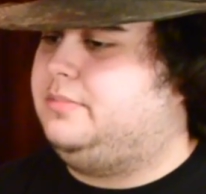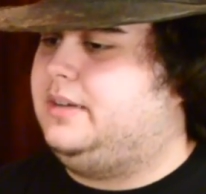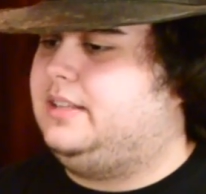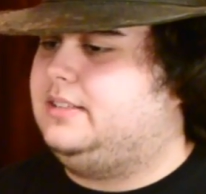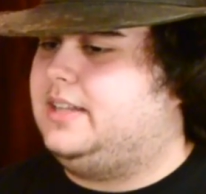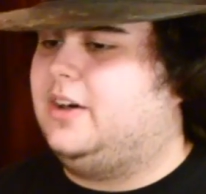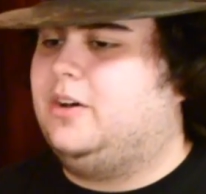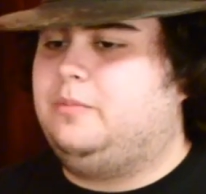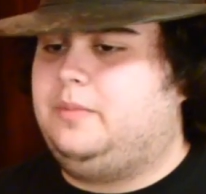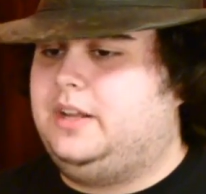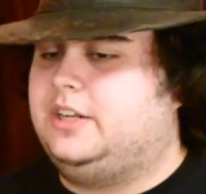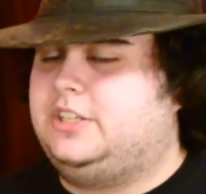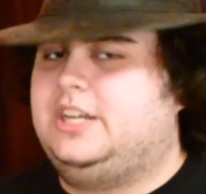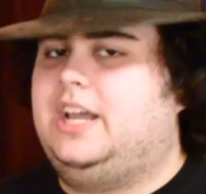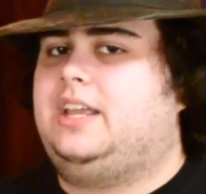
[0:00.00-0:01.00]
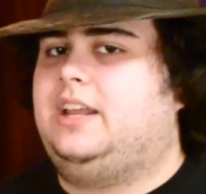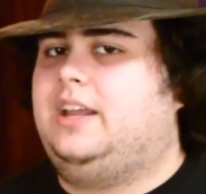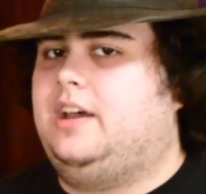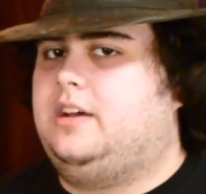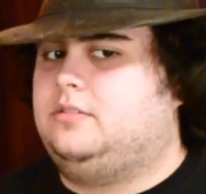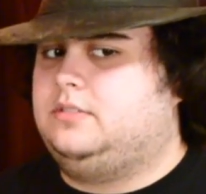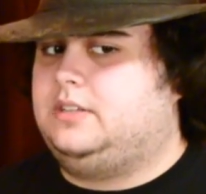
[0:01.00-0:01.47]
been telling me to check it
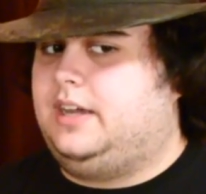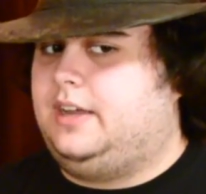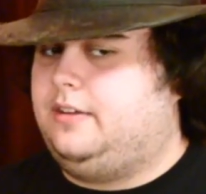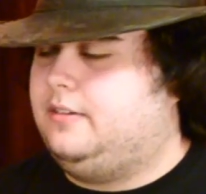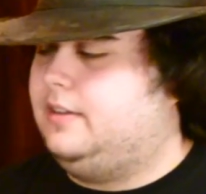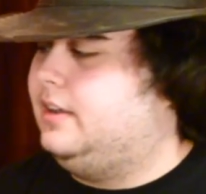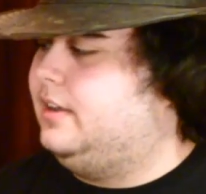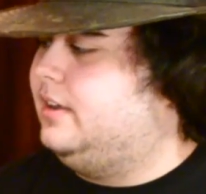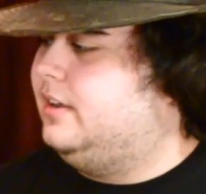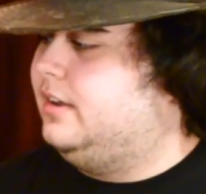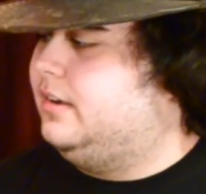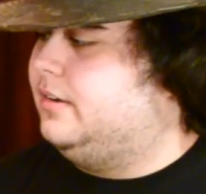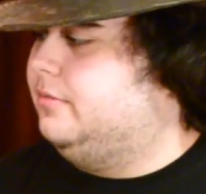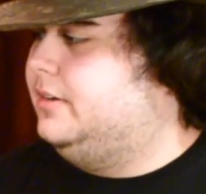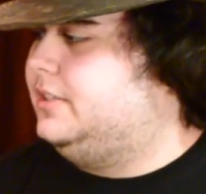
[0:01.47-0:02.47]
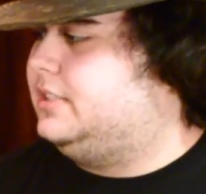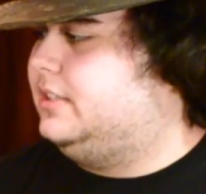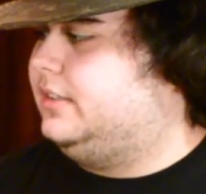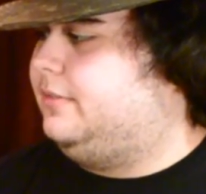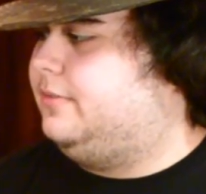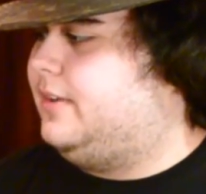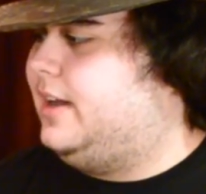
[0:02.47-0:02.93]
out, and I
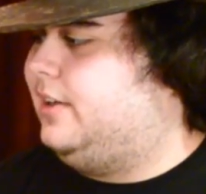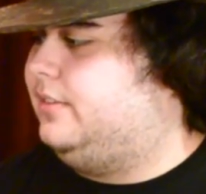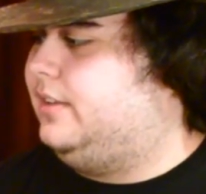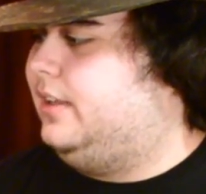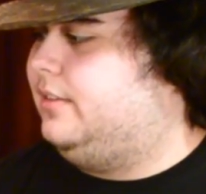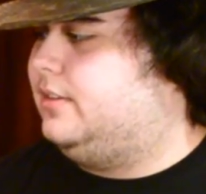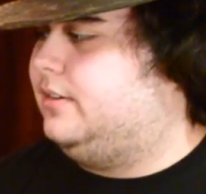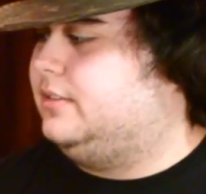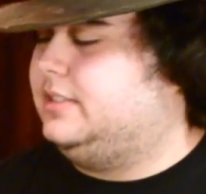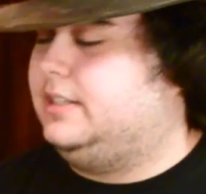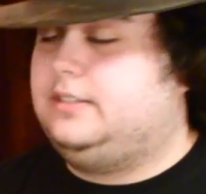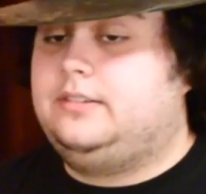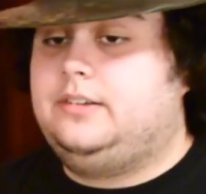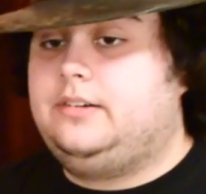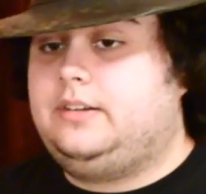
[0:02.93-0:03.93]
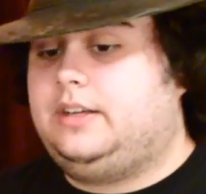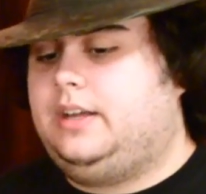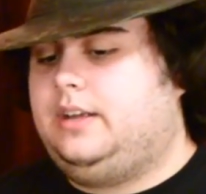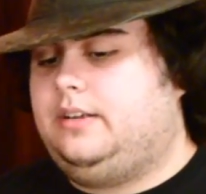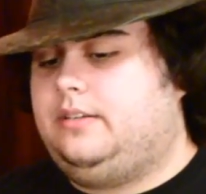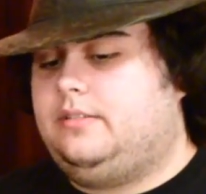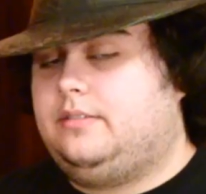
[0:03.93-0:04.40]
recently found it, so I was like,
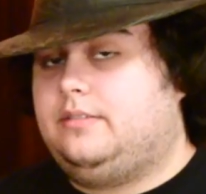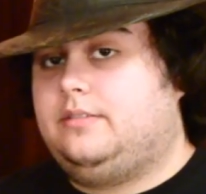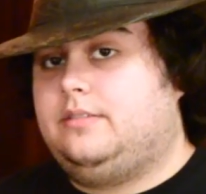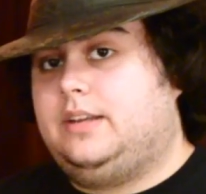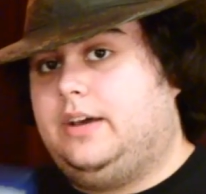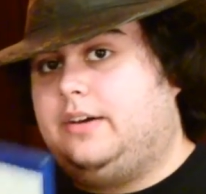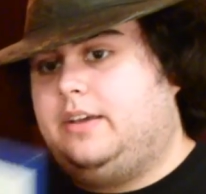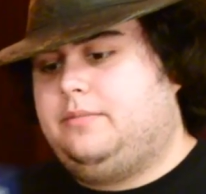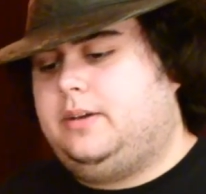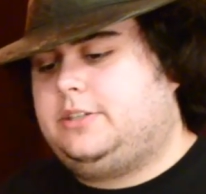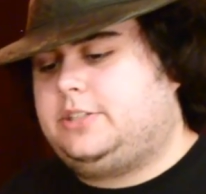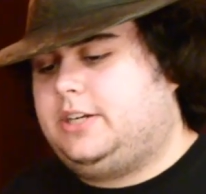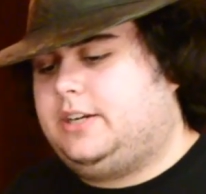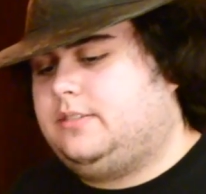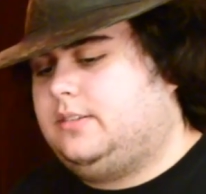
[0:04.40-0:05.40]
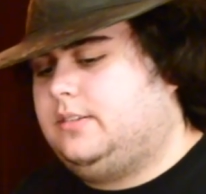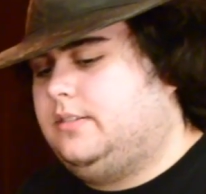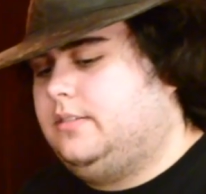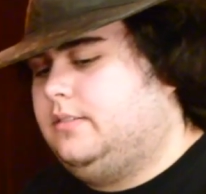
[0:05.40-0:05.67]
okay, I'll have my chance.